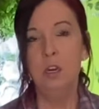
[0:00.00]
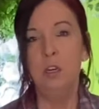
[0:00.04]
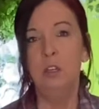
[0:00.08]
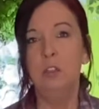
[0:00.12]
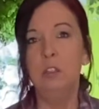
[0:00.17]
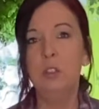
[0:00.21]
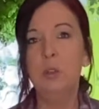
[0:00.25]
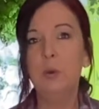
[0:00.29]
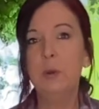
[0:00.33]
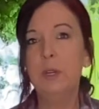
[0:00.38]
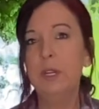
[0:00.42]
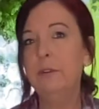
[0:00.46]

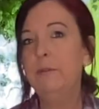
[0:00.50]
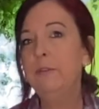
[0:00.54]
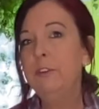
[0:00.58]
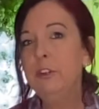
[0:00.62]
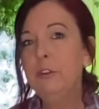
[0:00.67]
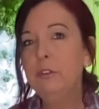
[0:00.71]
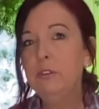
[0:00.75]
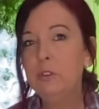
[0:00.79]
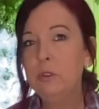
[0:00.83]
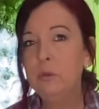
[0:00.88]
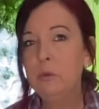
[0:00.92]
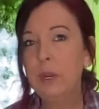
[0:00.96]
So if
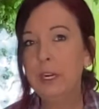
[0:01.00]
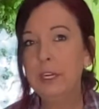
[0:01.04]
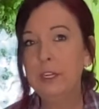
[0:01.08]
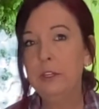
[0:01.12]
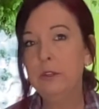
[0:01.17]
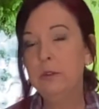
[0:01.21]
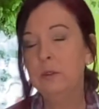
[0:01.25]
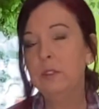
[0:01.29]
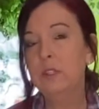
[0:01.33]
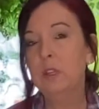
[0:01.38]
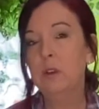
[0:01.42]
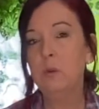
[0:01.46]
you do wanna
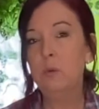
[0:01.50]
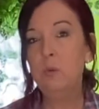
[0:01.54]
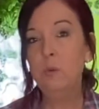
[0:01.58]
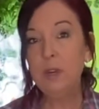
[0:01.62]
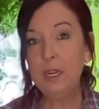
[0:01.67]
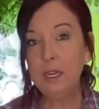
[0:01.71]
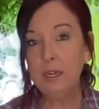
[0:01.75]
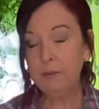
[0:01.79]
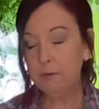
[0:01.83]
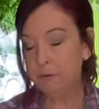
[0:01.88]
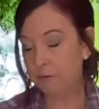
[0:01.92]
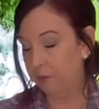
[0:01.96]
use a
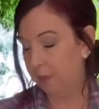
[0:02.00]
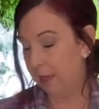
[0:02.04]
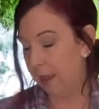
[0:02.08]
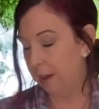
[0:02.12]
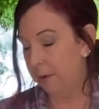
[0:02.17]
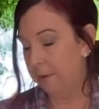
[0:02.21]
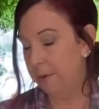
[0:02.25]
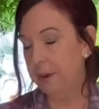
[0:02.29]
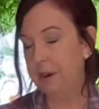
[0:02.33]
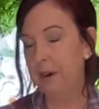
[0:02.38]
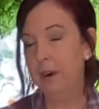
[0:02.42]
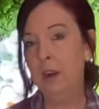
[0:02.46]
wheat
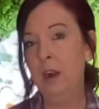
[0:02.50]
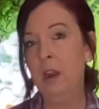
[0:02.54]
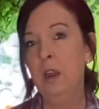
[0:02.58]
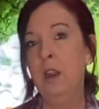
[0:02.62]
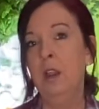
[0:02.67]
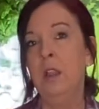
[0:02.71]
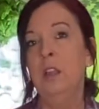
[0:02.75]
flour,